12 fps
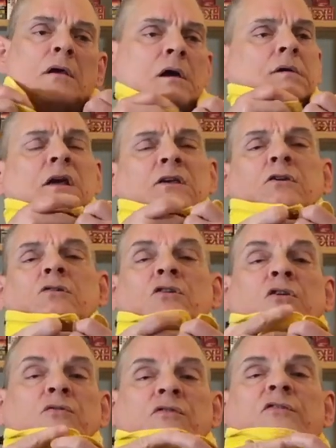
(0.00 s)
that you can
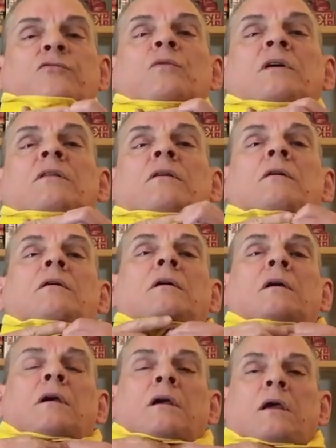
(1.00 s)
do this
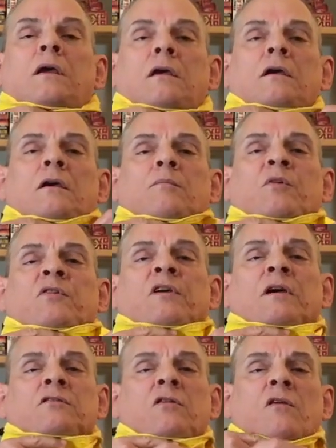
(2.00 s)
with and
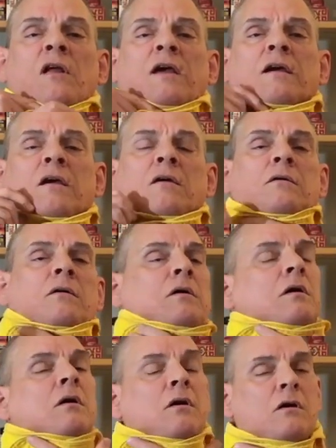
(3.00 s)
protect your neck
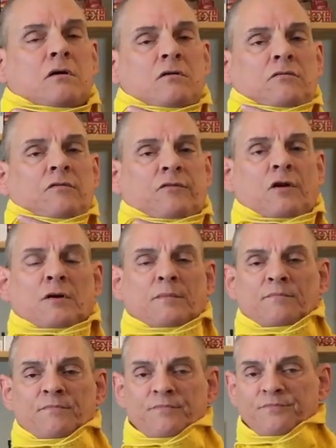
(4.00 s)
from,